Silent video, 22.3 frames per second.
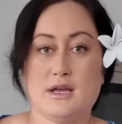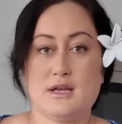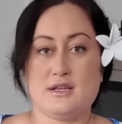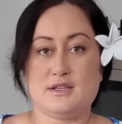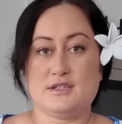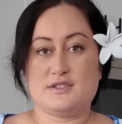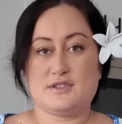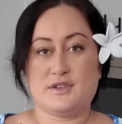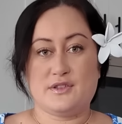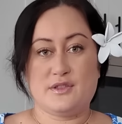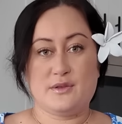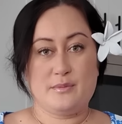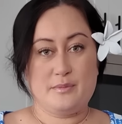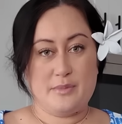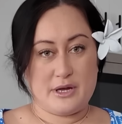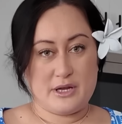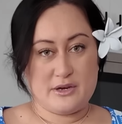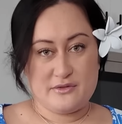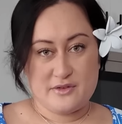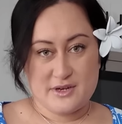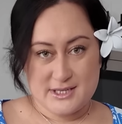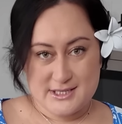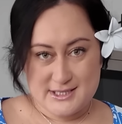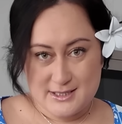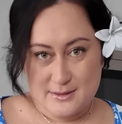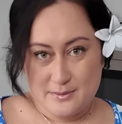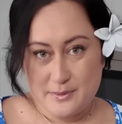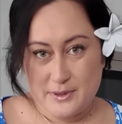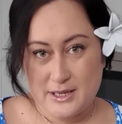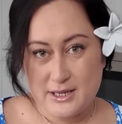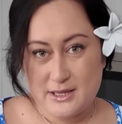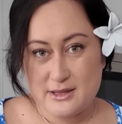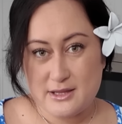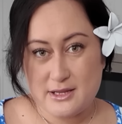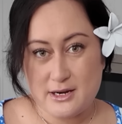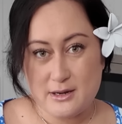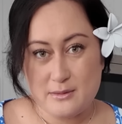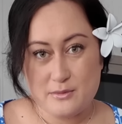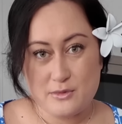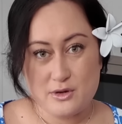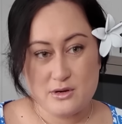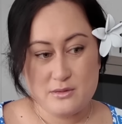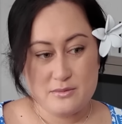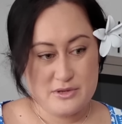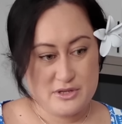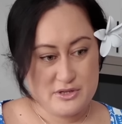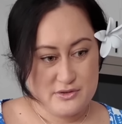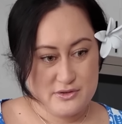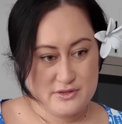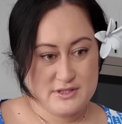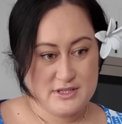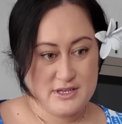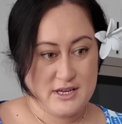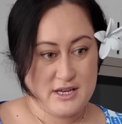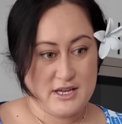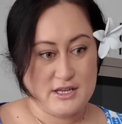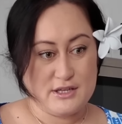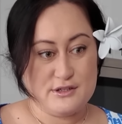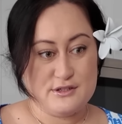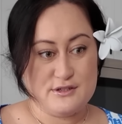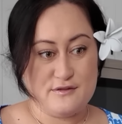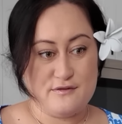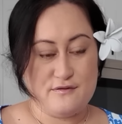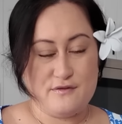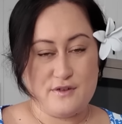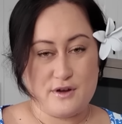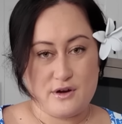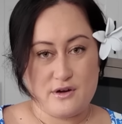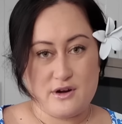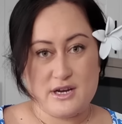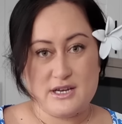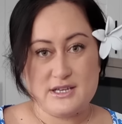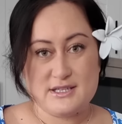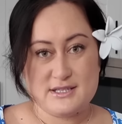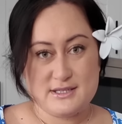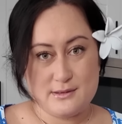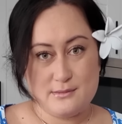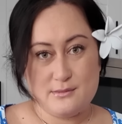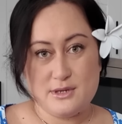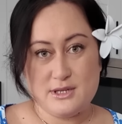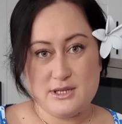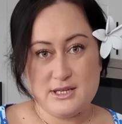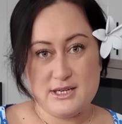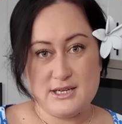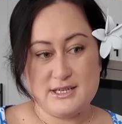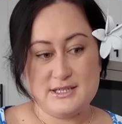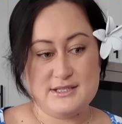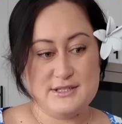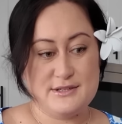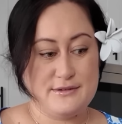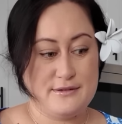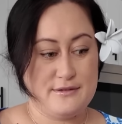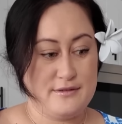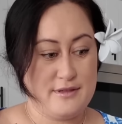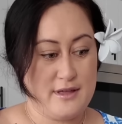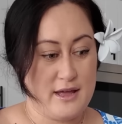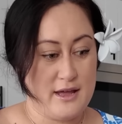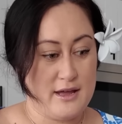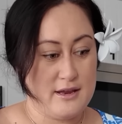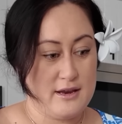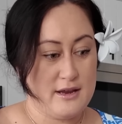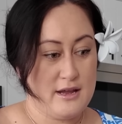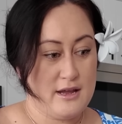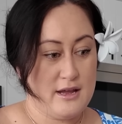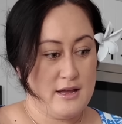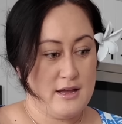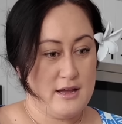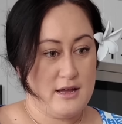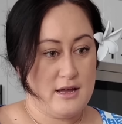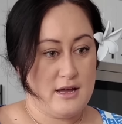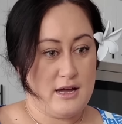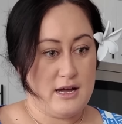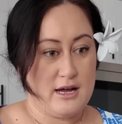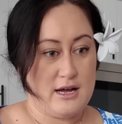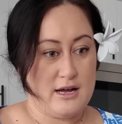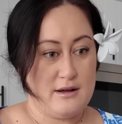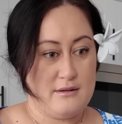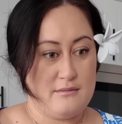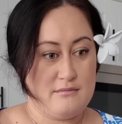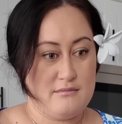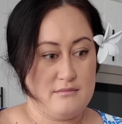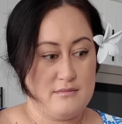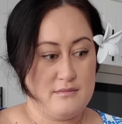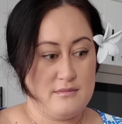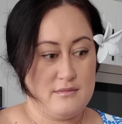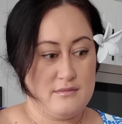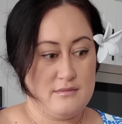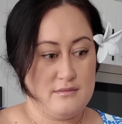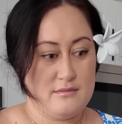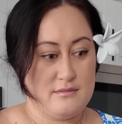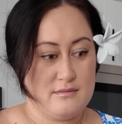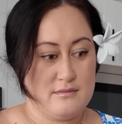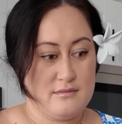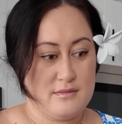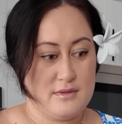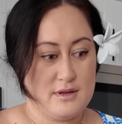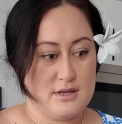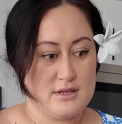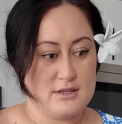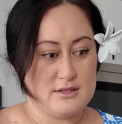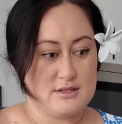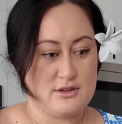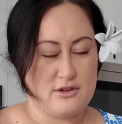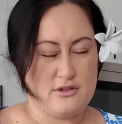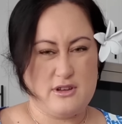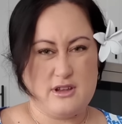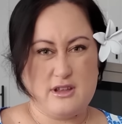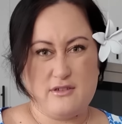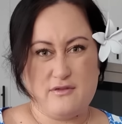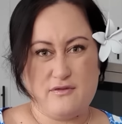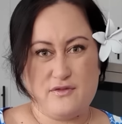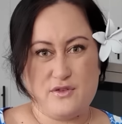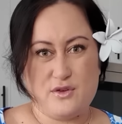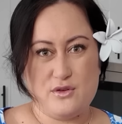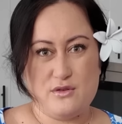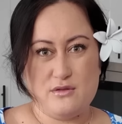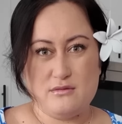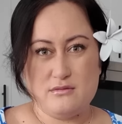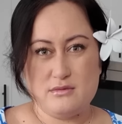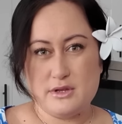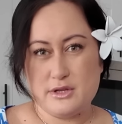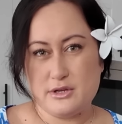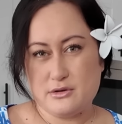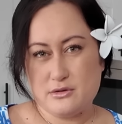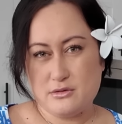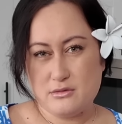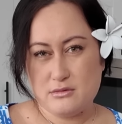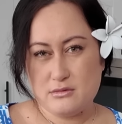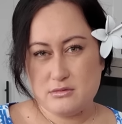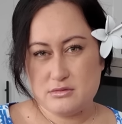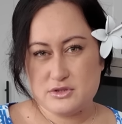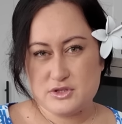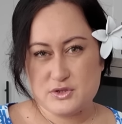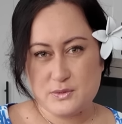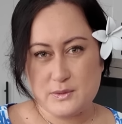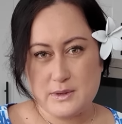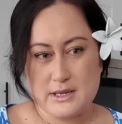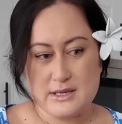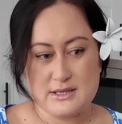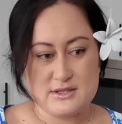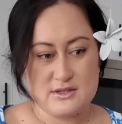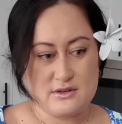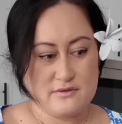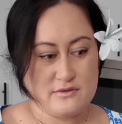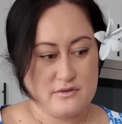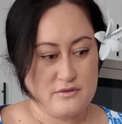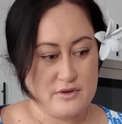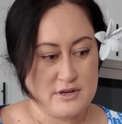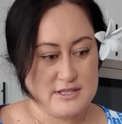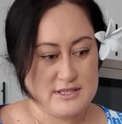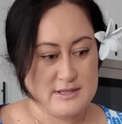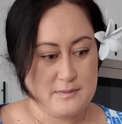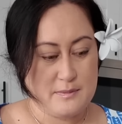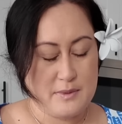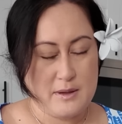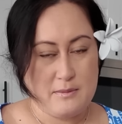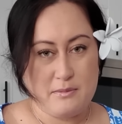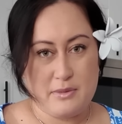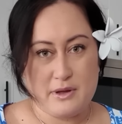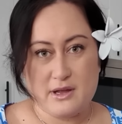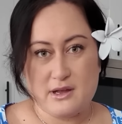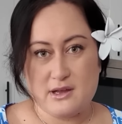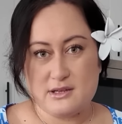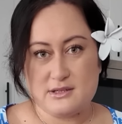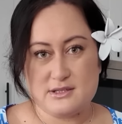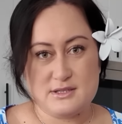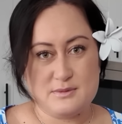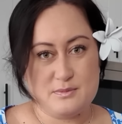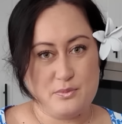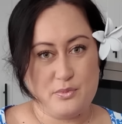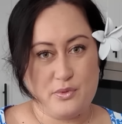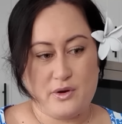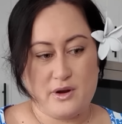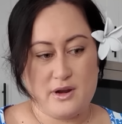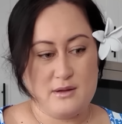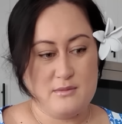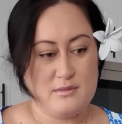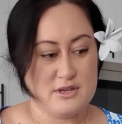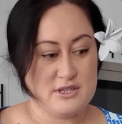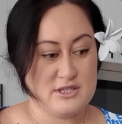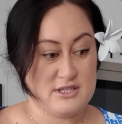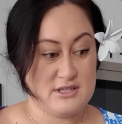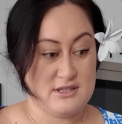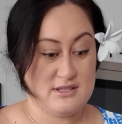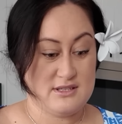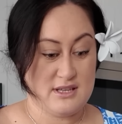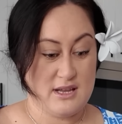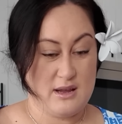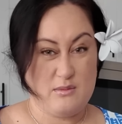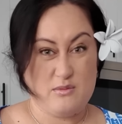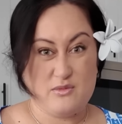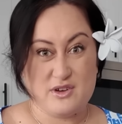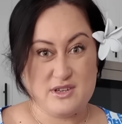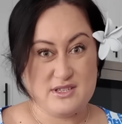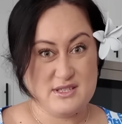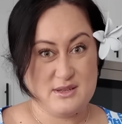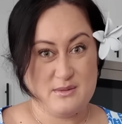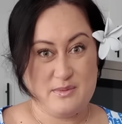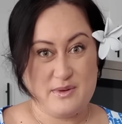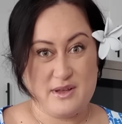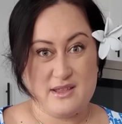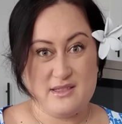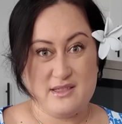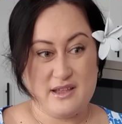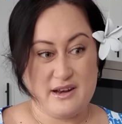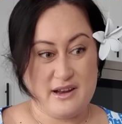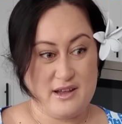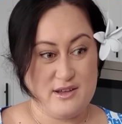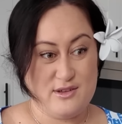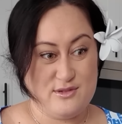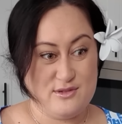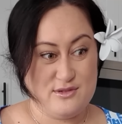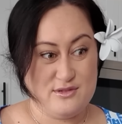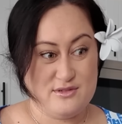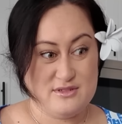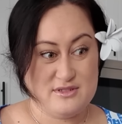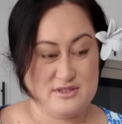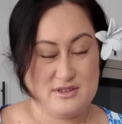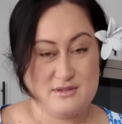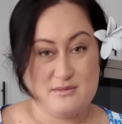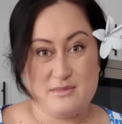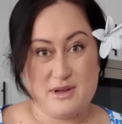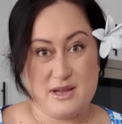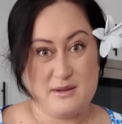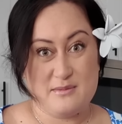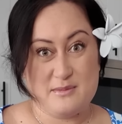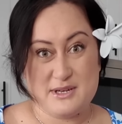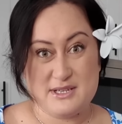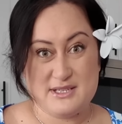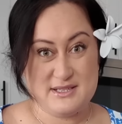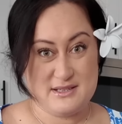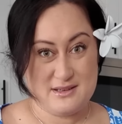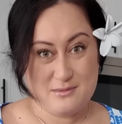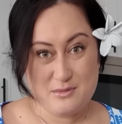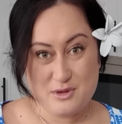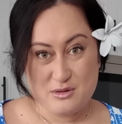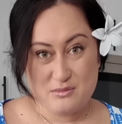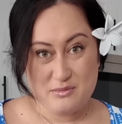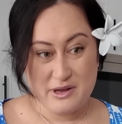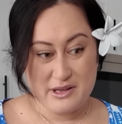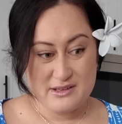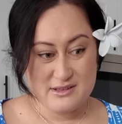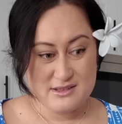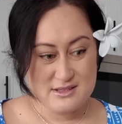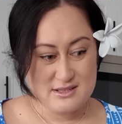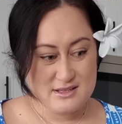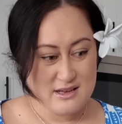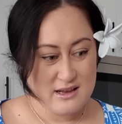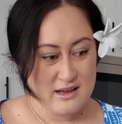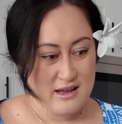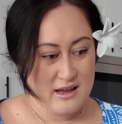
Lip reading: So the bun recipe that I'm going to be using is very similar to that. It's only a few little tweaks of the recipe, but it's pretty much the same recipe that I use to make my cinnamon buns.